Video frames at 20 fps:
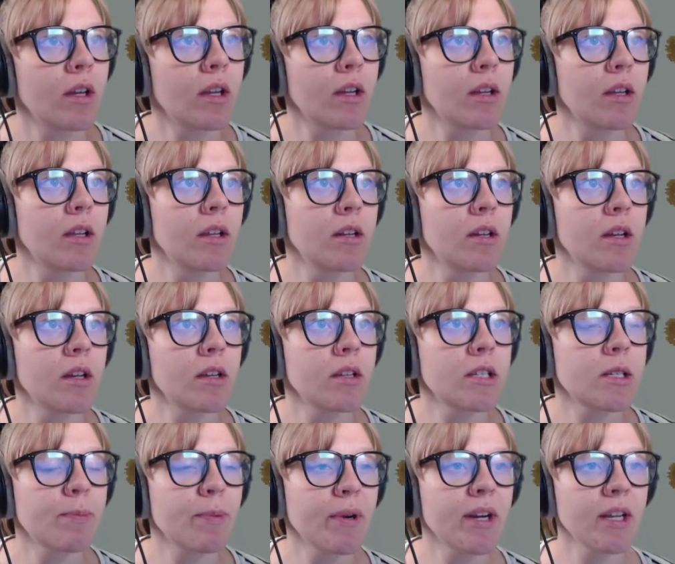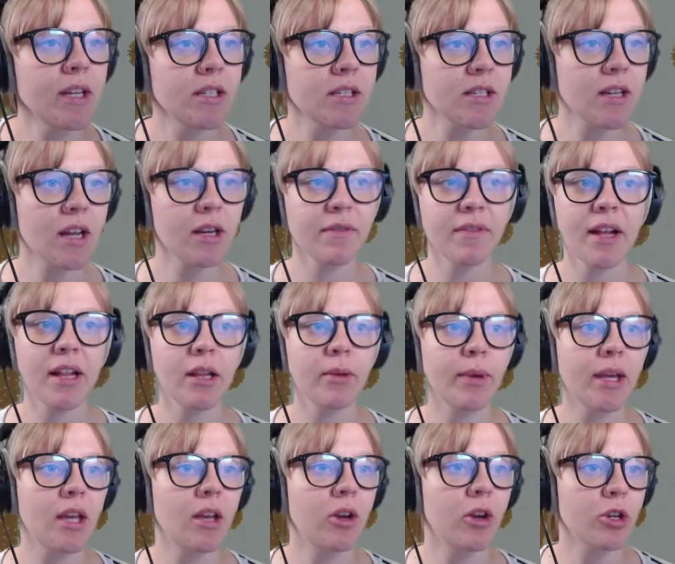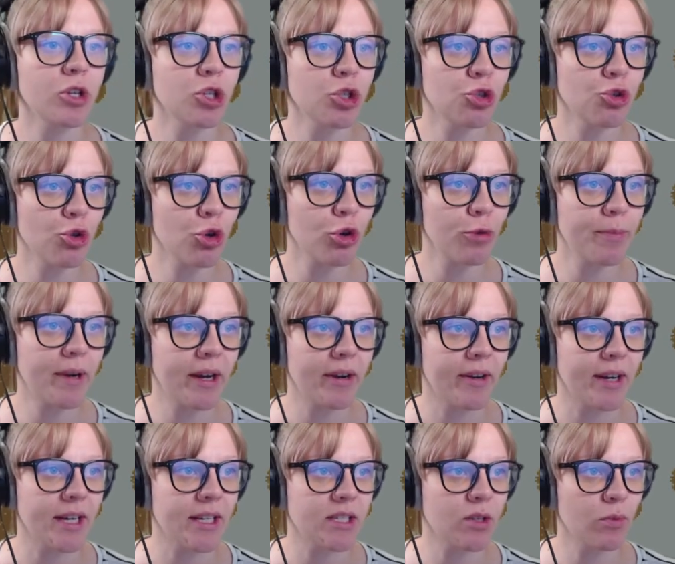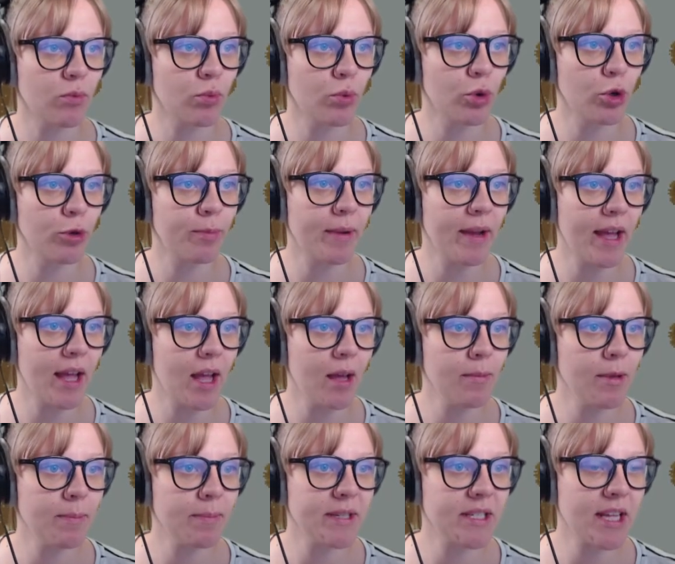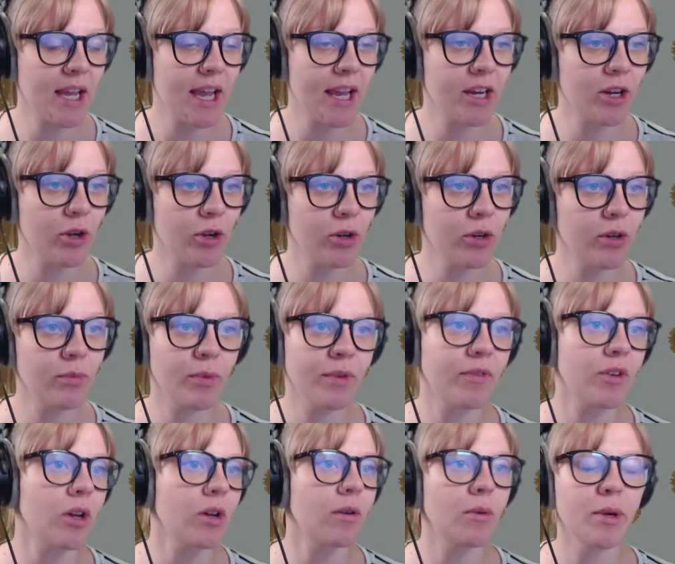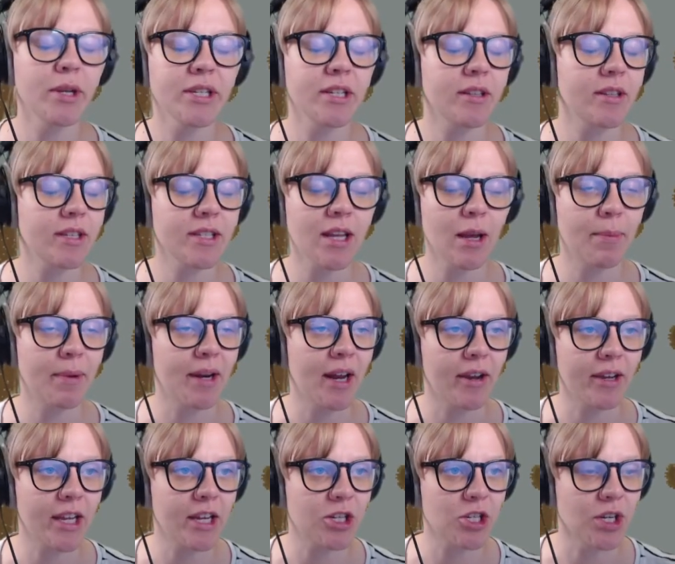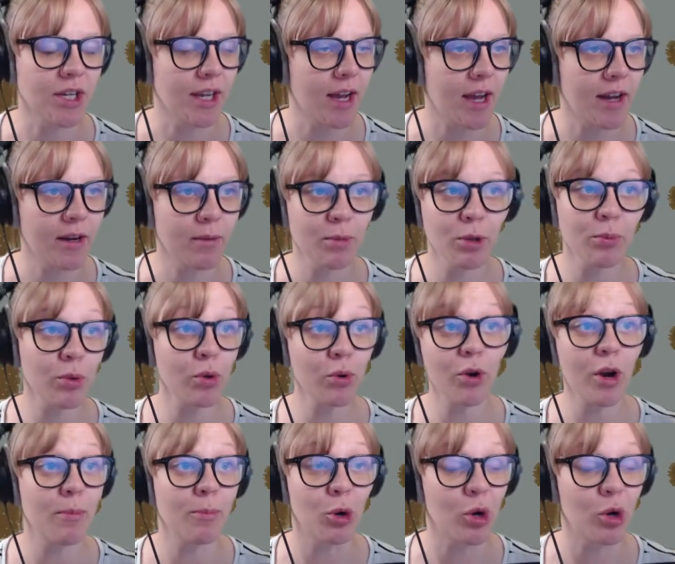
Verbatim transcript: In spring in Stardew Valley, we can go strawberries, rhubarb, potato. We've got most of this up in our kitchen garden, but we'll grow